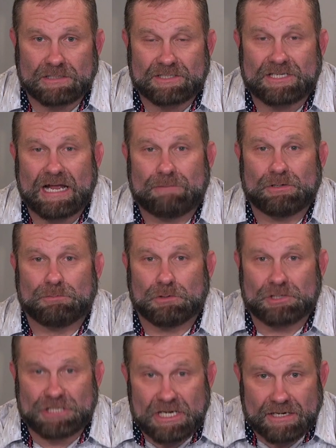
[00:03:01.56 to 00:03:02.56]
it's time to
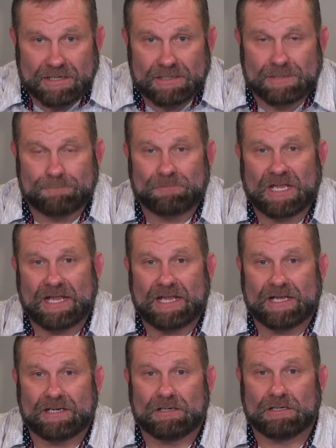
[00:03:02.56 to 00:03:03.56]
push in
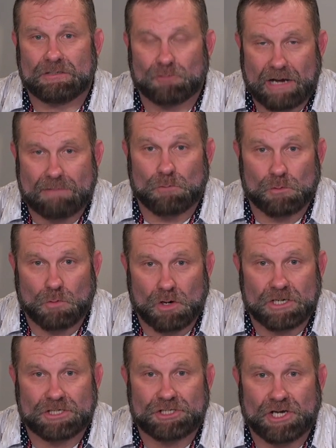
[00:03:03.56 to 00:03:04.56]
and grab more
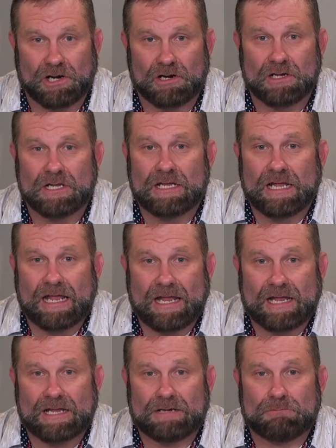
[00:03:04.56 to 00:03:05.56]
market share
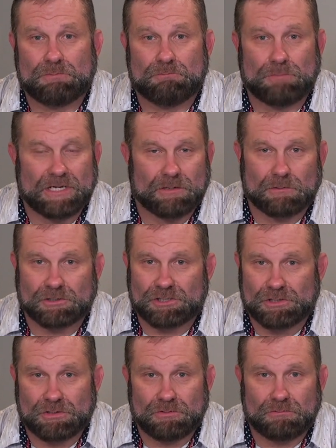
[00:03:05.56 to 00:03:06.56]
and be able
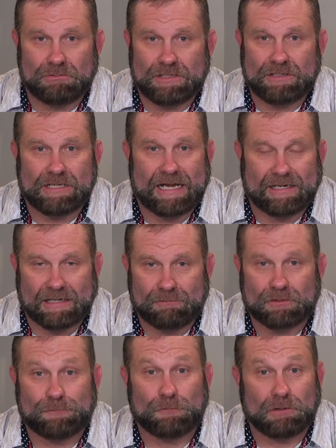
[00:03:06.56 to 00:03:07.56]
to gain
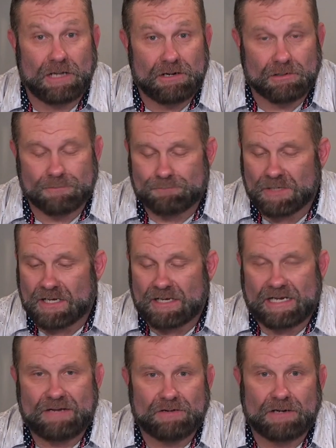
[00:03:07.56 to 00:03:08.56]
leverage for later.
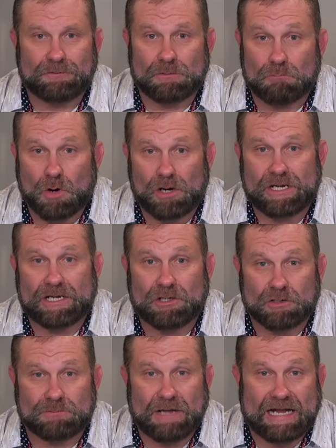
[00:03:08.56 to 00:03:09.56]
Even if the market
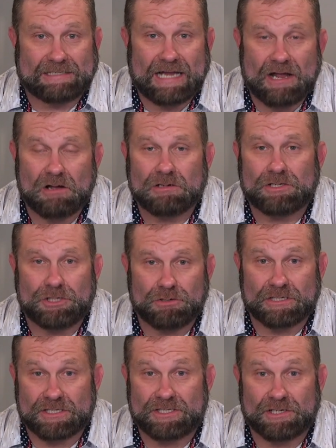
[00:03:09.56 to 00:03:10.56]
goes back down, you
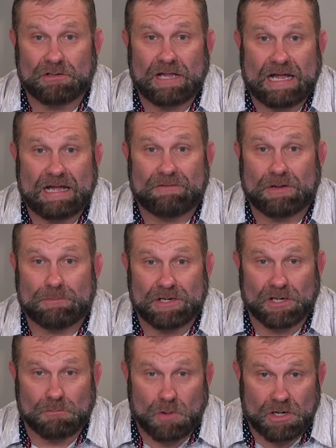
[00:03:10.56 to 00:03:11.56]
can still have a
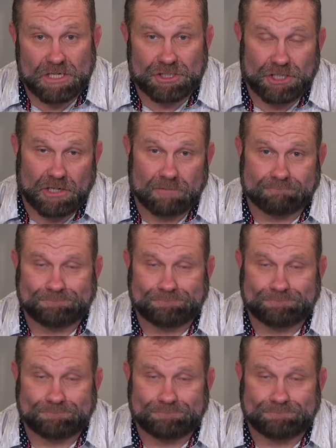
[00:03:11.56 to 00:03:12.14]
bigger market share.